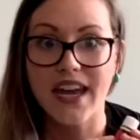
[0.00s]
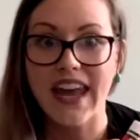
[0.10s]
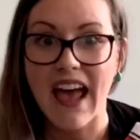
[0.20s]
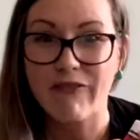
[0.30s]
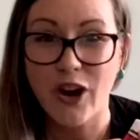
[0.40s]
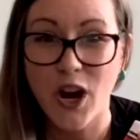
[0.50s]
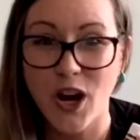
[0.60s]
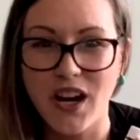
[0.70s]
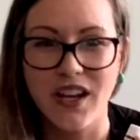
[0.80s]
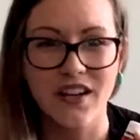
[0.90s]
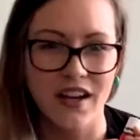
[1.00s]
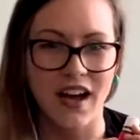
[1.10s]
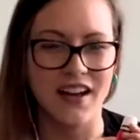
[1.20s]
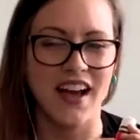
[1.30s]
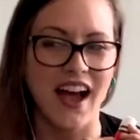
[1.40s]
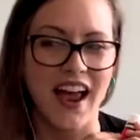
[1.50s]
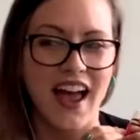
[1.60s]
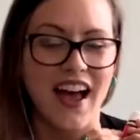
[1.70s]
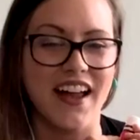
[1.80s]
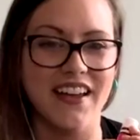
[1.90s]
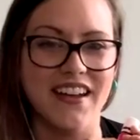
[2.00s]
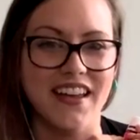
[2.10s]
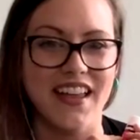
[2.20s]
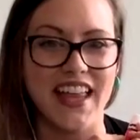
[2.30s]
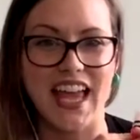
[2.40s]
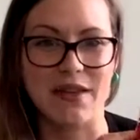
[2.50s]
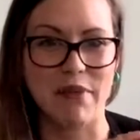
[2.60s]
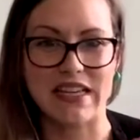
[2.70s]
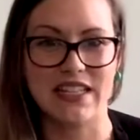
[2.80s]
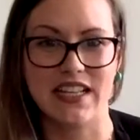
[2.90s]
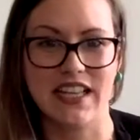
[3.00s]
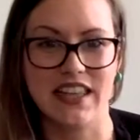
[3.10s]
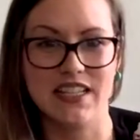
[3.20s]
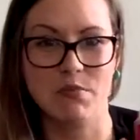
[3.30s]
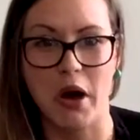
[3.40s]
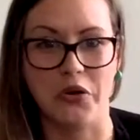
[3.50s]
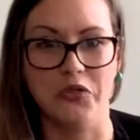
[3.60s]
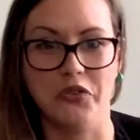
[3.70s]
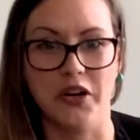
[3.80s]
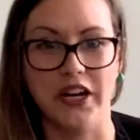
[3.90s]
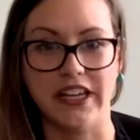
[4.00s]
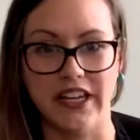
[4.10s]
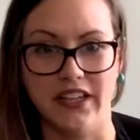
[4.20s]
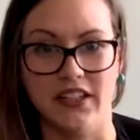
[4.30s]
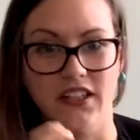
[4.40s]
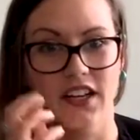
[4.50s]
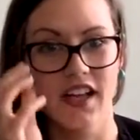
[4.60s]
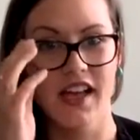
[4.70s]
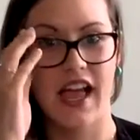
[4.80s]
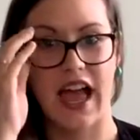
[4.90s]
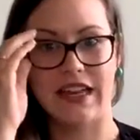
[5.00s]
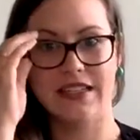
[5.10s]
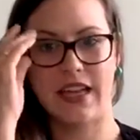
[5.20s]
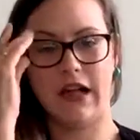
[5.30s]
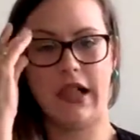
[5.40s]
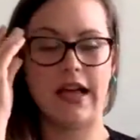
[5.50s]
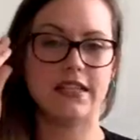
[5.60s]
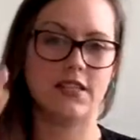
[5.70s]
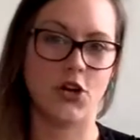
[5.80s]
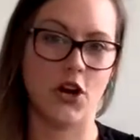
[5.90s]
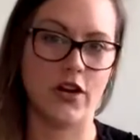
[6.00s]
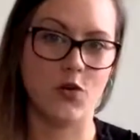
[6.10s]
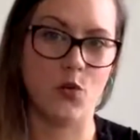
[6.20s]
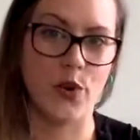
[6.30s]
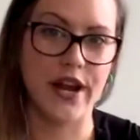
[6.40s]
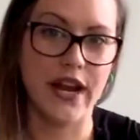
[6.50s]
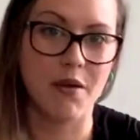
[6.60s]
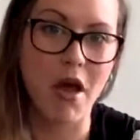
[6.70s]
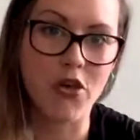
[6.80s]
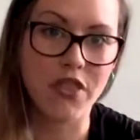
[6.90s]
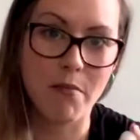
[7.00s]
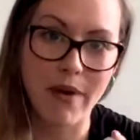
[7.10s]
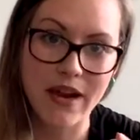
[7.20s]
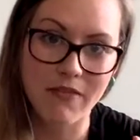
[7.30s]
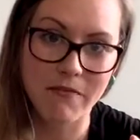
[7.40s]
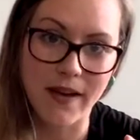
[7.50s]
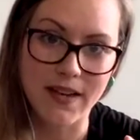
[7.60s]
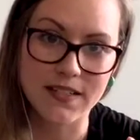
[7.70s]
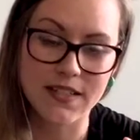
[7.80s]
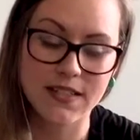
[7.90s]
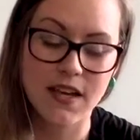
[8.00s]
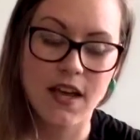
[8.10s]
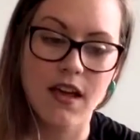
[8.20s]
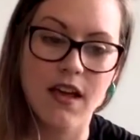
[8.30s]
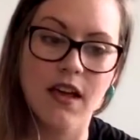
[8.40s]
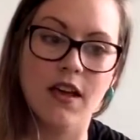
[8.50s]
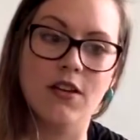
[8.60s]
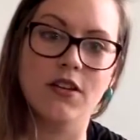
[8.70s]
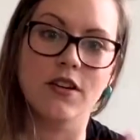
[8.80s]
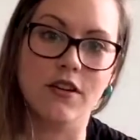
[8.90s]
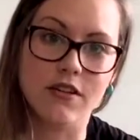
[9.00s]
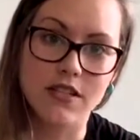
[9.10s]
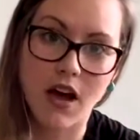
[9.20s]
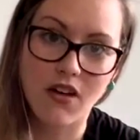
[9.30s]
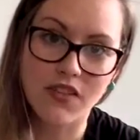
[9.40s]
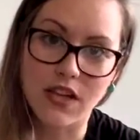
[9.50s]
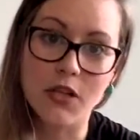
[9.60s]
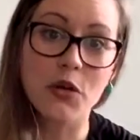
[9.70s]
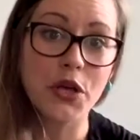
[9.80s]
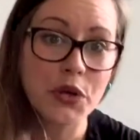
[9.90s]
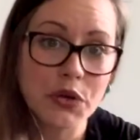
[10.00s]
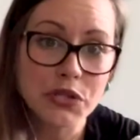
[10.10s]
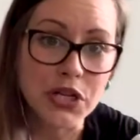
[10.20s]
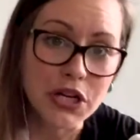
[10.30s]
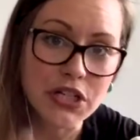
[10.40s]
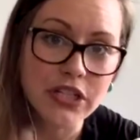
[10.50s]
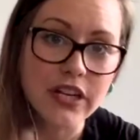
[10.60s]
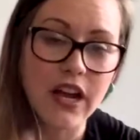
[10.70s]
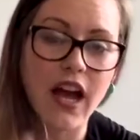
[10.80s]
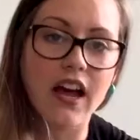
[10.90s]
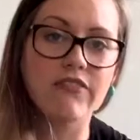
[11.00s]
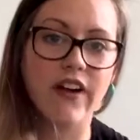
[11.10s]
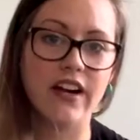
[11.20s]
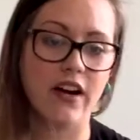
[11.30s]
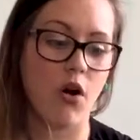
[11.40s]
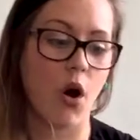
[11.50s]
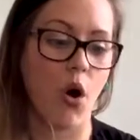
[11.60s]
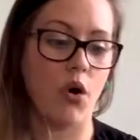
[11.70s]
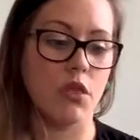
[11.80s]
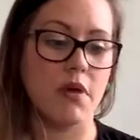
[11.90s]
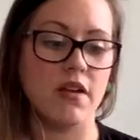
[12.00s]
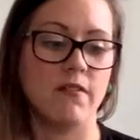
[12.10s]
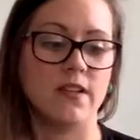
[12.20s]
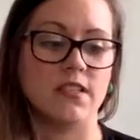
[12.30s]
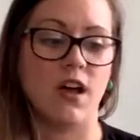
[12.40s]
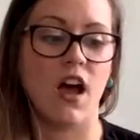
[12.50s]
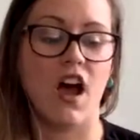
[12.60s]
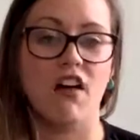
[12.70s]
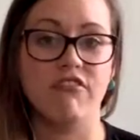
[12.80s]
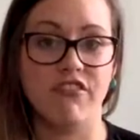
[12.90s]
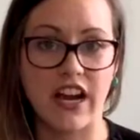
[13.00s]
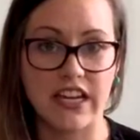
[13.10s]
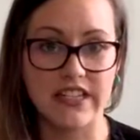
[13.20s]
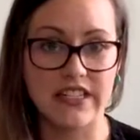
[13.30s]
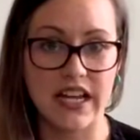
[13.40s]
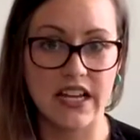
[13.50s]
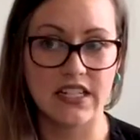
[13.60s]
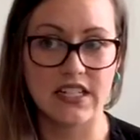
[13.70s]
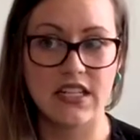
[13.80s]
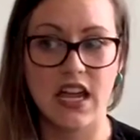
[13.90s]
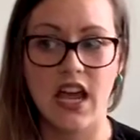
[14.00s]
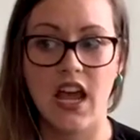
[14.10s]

Never. I had basically this bottle for a year until I started reading about the benefits. Do yourself a little Google search and find out all the benefits of frankincense.